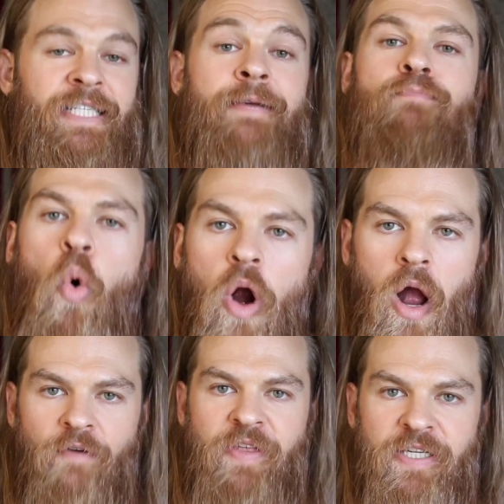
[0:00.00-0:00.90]
I see more
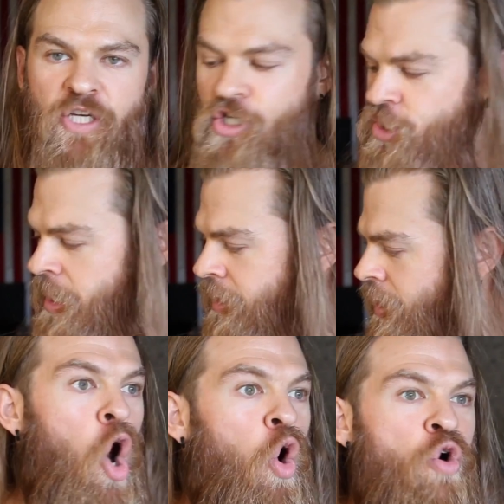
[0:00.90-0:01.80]
of this shit.
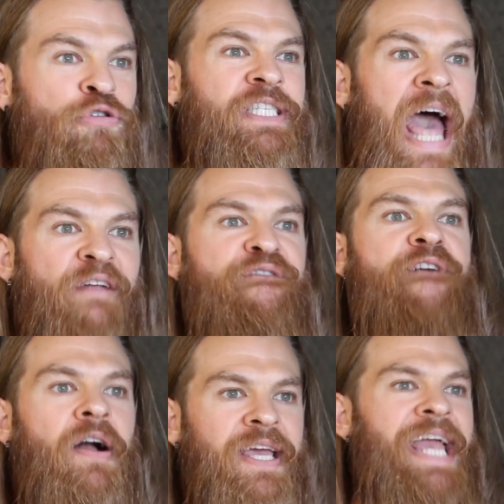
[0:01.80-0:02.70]
Who's that
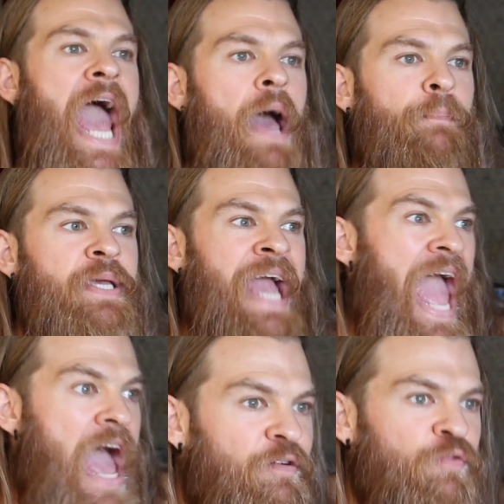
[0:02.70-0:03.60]
fucking happy
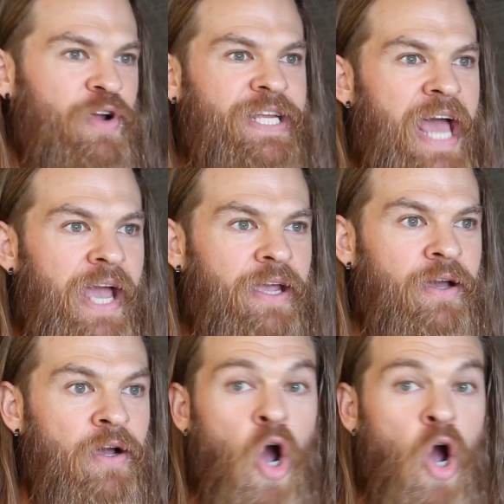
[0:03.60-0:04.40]
every day?